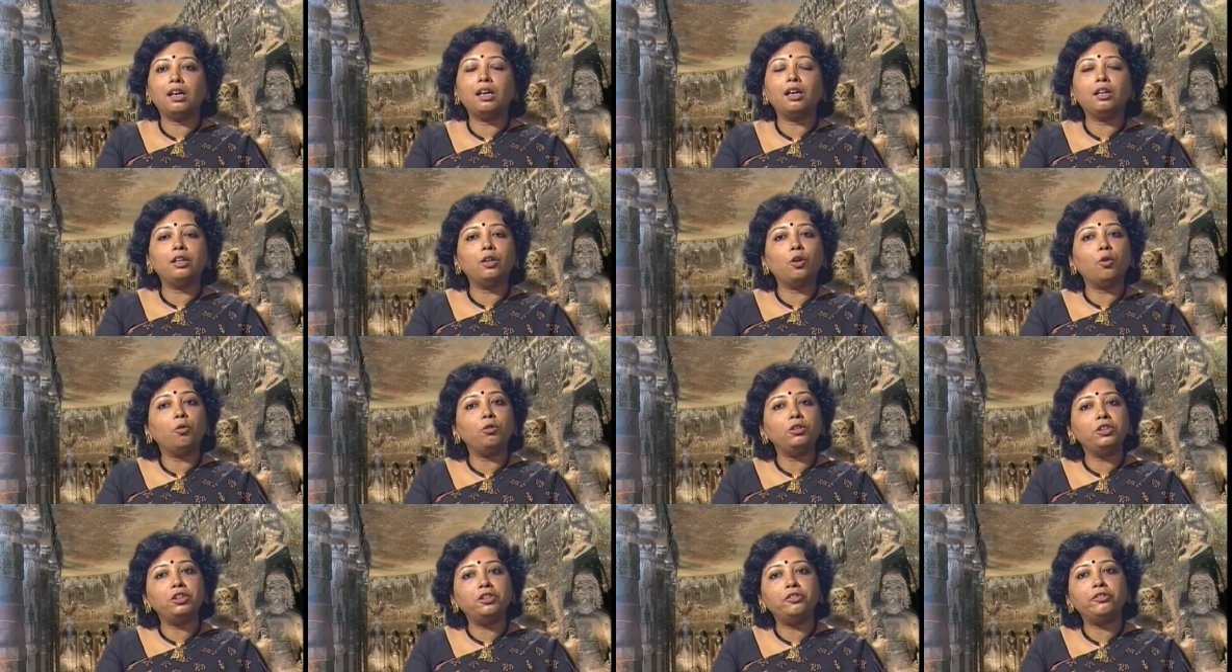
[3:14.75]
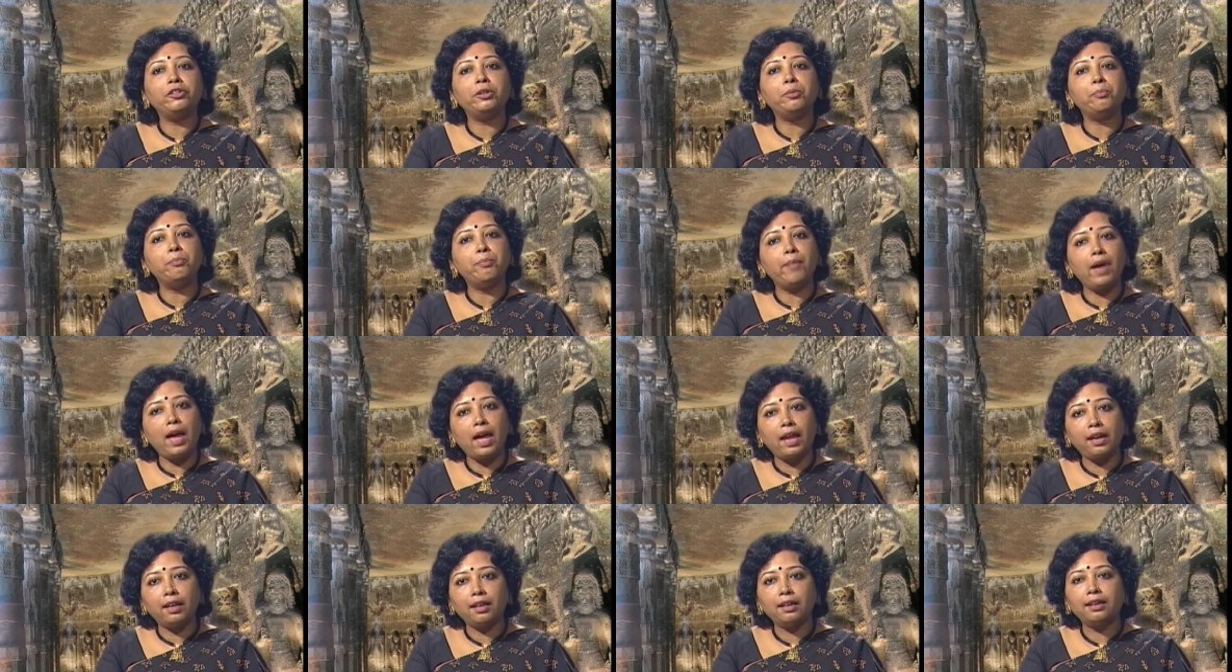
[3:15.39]
an ordinary
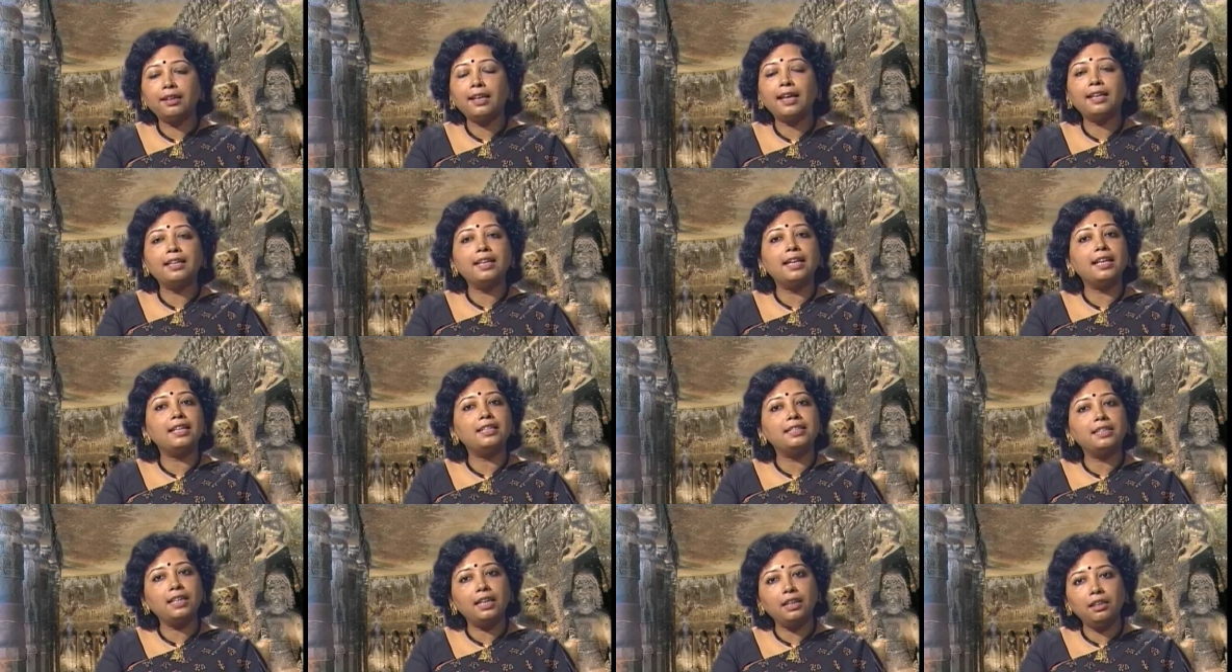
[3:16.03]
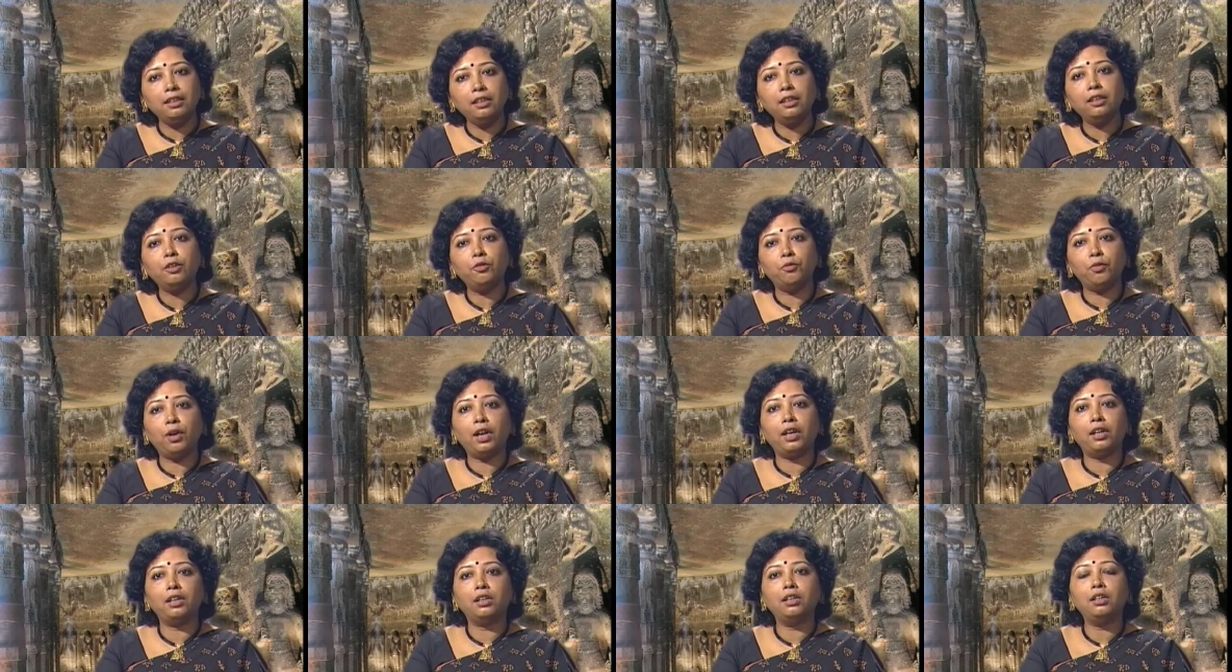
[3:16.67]
man, can attain
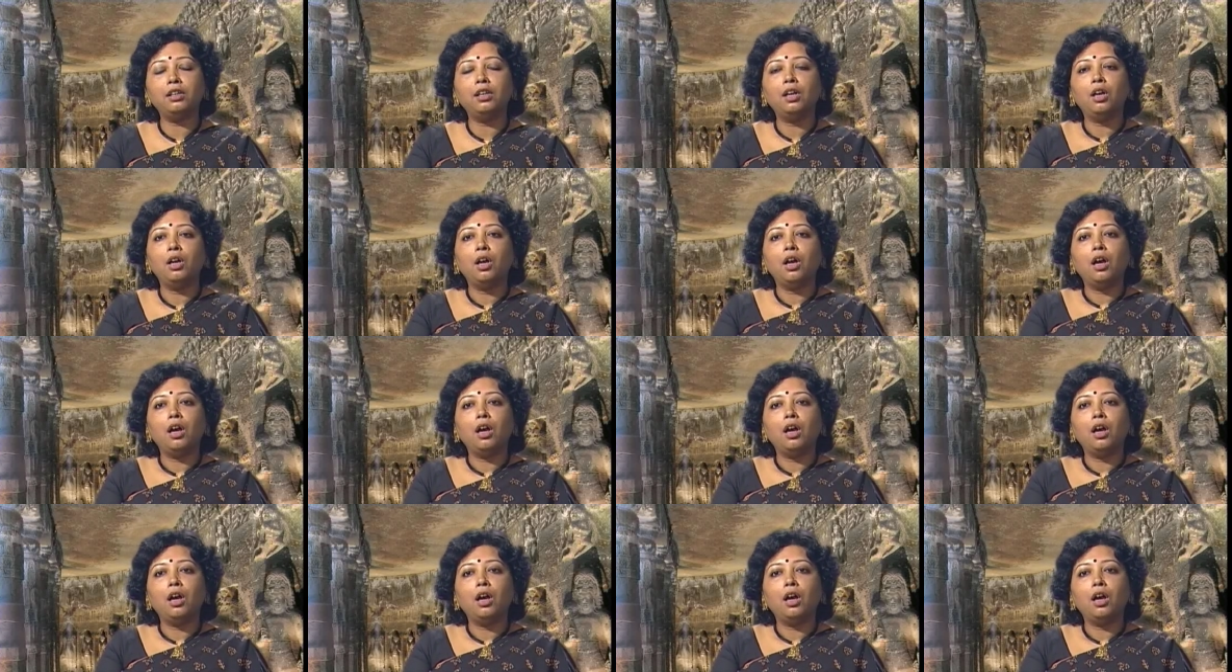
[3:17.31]
nirvana